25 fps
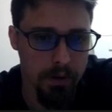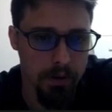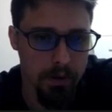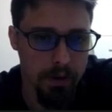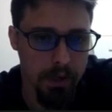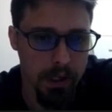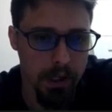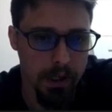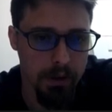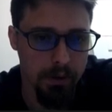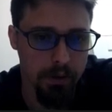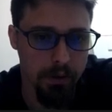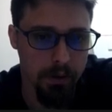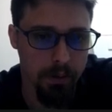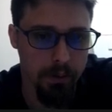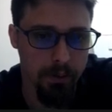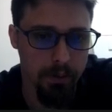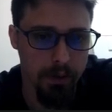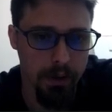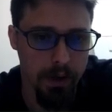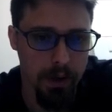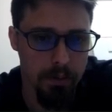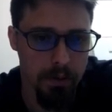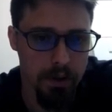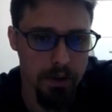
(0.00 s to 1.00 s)
And so for
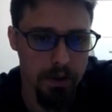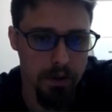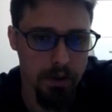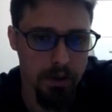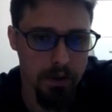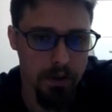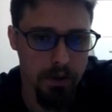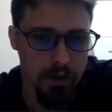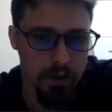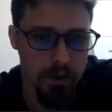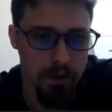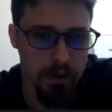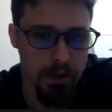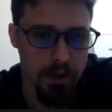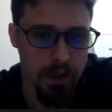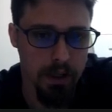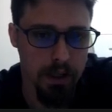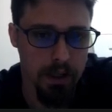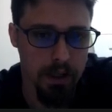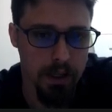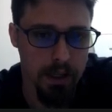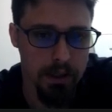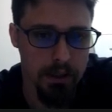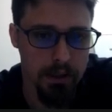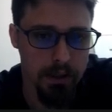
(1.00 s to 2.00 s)
amateurs, the
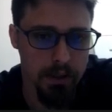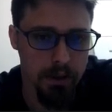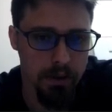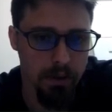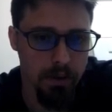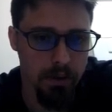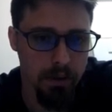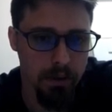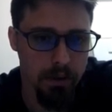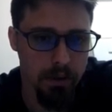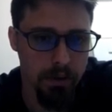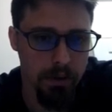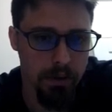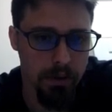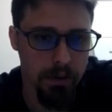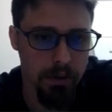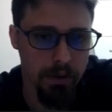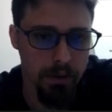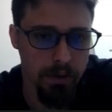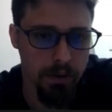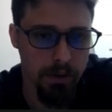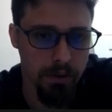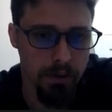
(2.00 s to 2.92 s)
classical is